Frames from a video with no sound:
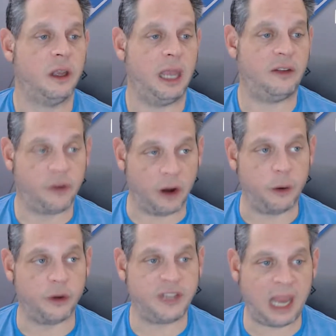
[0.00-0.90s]
for
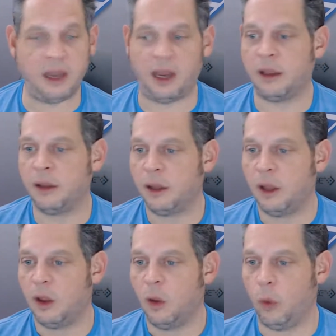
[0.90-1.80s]
understanding
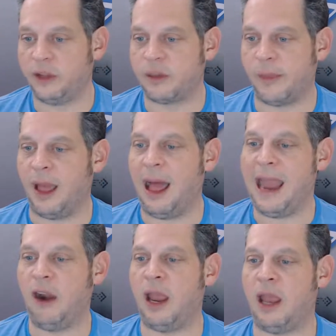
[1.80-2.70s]
what some of the
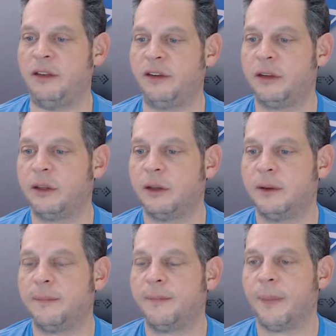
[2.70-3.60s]
higher end
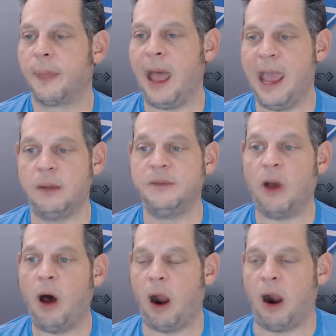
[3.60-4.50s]
items
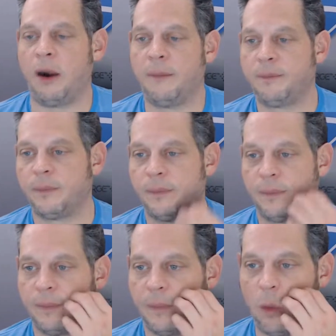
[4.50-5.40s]
are,
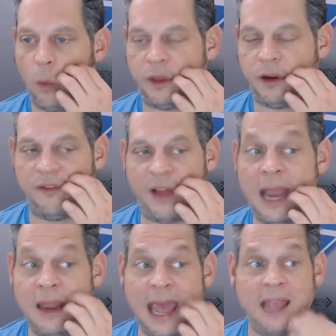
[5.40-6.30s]
what they're
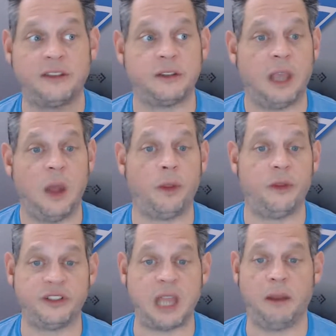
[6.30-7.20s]
defined as, and what they're
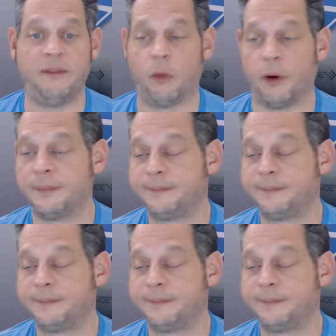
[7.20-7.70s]
selling for.